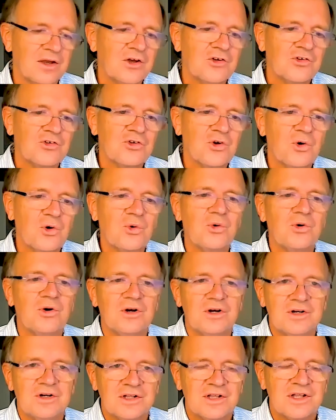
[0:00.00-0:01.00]
So
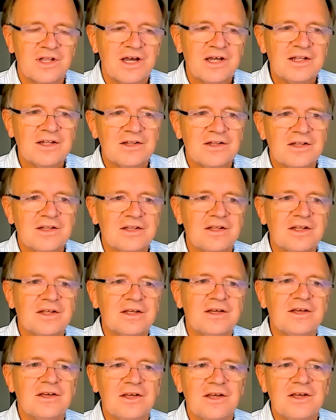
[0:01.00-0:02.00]
that
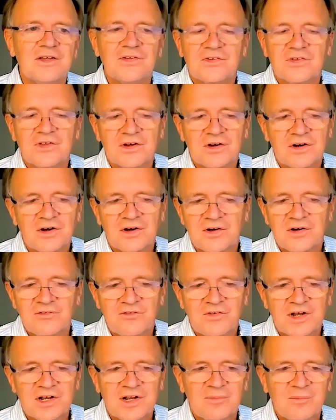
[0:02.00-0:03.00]
is a
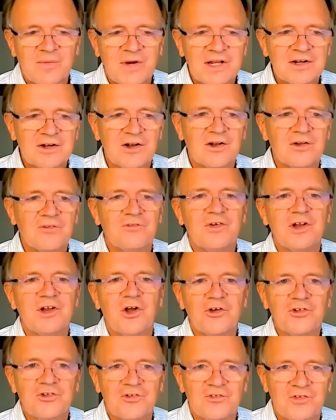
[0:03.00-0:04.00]
fundamental
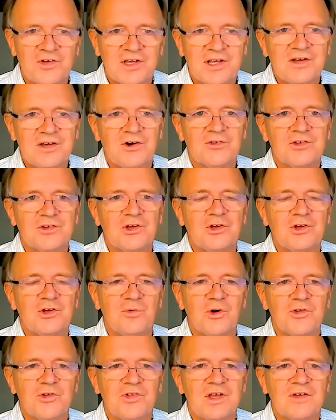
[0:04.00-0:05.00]
philosophy of the
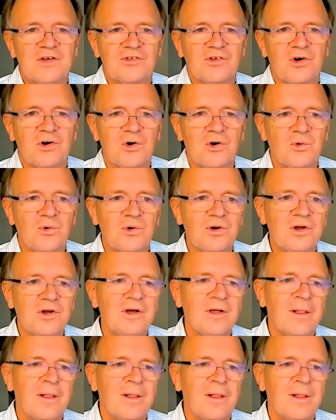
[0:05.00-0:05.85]
university as a whole.